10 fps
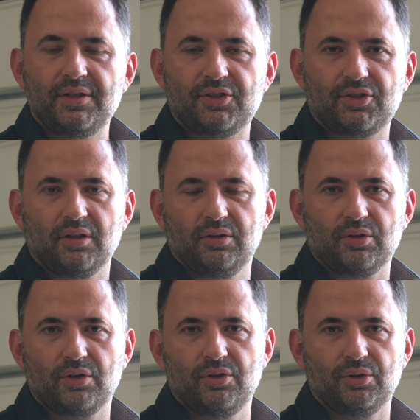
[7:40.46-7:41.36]
this shot
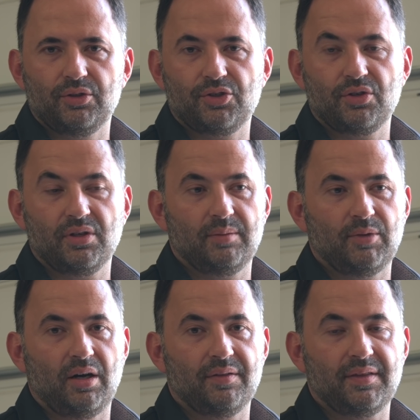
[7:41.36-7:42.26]
look good shooting
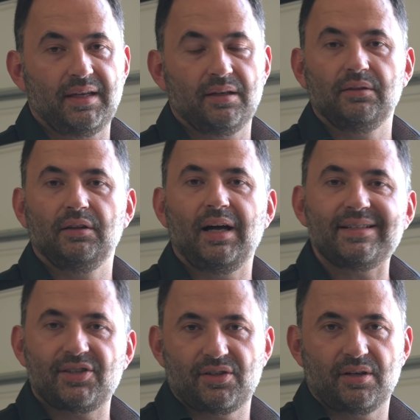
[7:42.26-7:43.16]
him on the
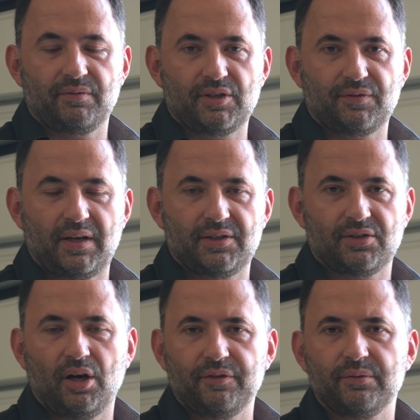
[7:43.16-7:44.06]
light side of his face,
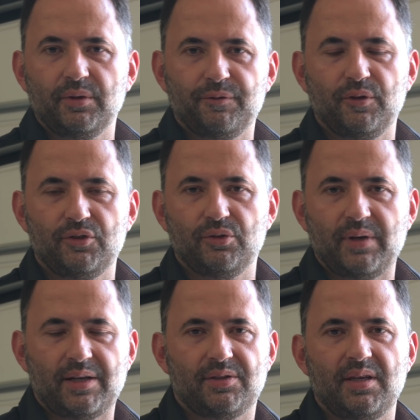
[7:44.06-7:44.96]
often referred to
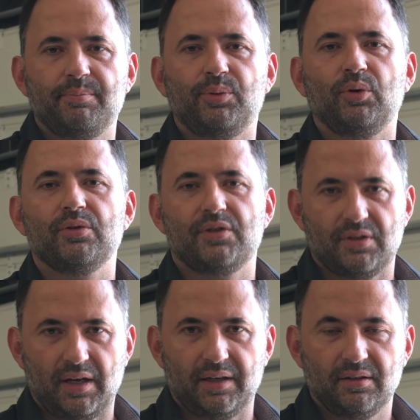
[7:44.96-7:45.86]
as the broad
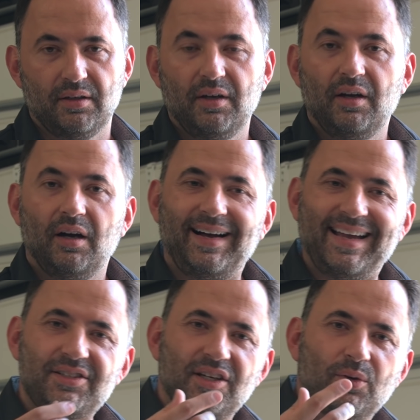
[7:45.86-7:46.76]
side? I
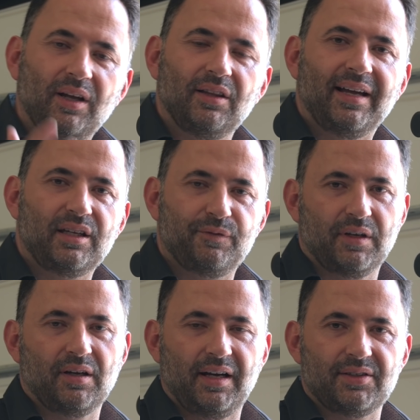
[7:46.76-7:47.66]
actually quite like it
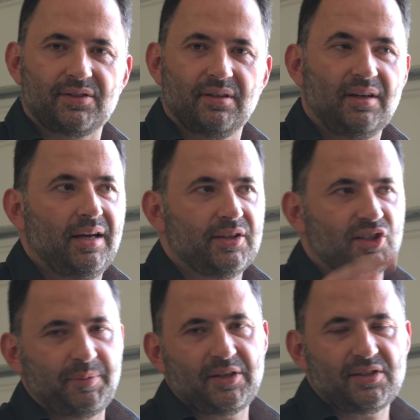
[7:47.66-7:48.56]
for guys,
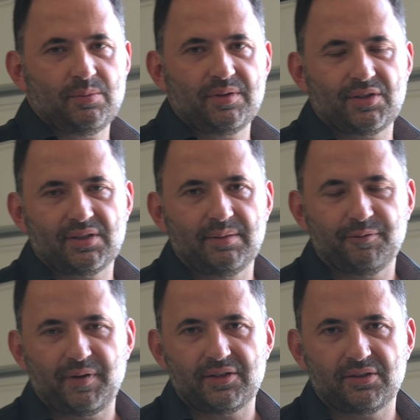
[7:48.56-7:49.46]
especially with a slim
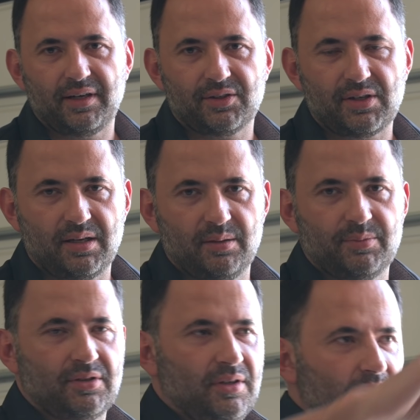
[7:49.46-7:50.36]
face like
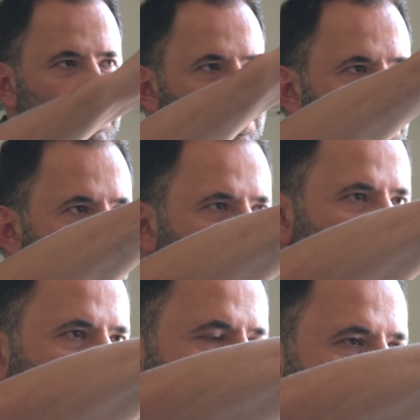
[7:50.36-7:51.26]
Jacob's. So what we're
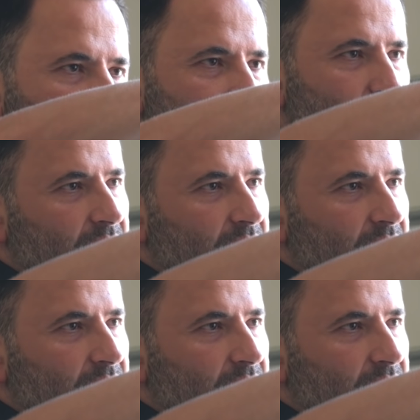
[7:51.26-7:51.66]
going to do now is we're